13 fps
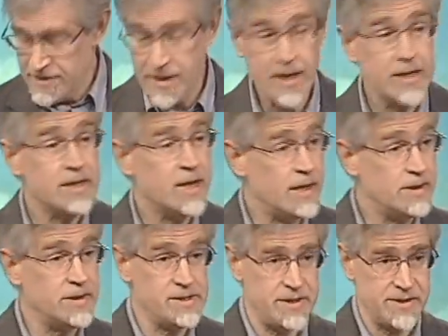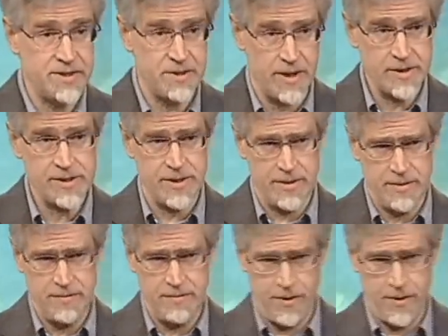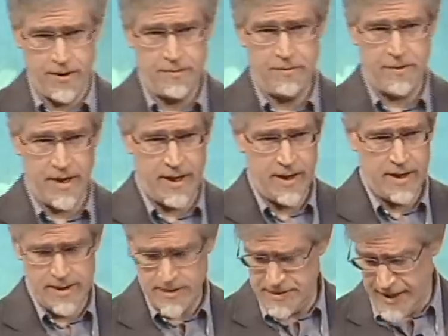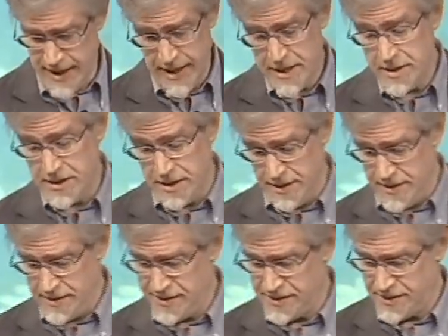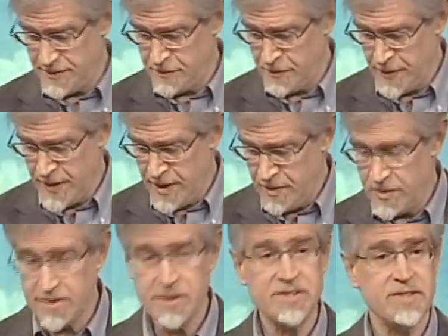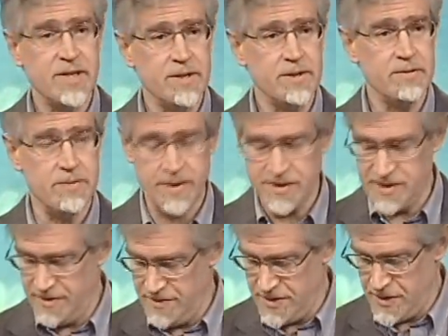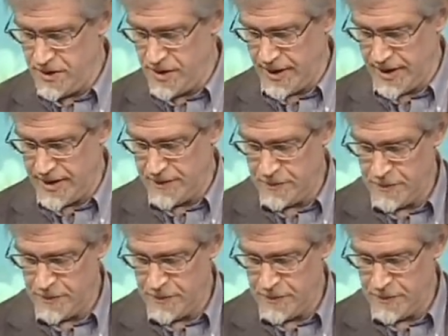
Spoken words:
Then a college instructor for 9 years with the State University of New York.